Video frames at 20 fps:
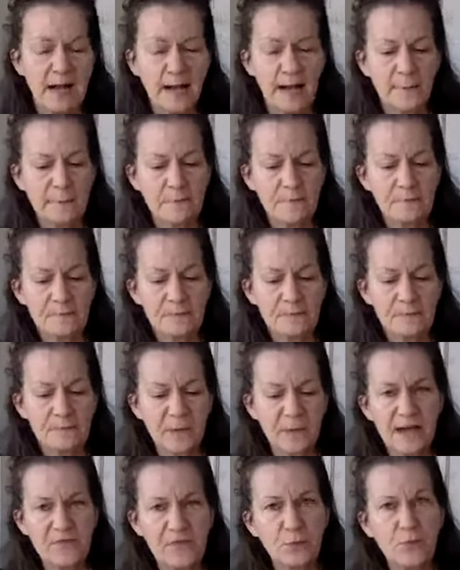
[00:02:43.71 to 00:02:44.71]

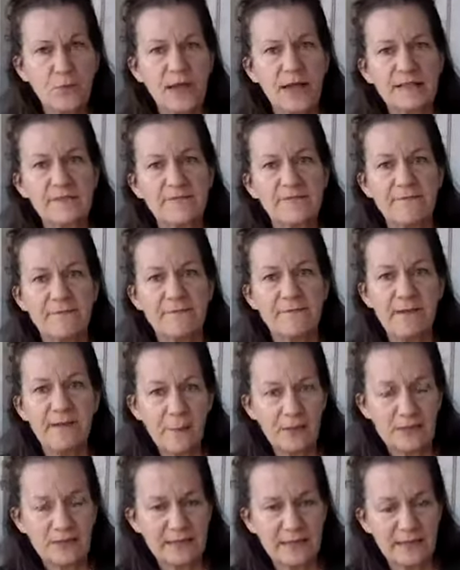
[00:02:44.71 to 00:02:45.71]
By the way, the
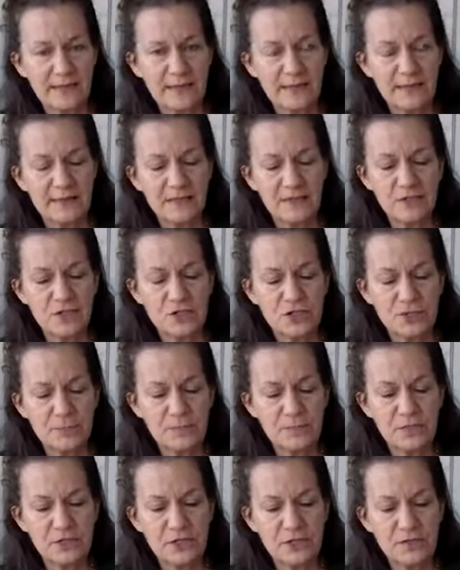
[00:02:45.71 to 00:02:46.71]
fabric that you
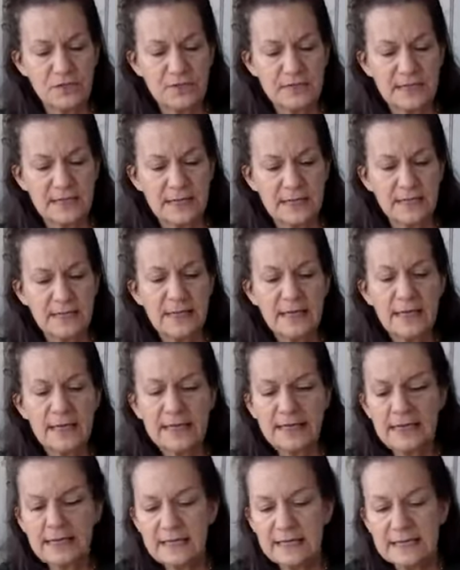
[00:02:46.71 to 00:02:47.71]
should be using
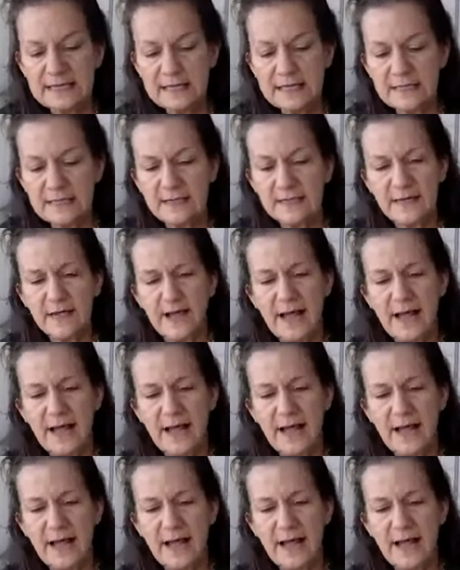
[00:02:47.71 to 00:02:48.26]
is,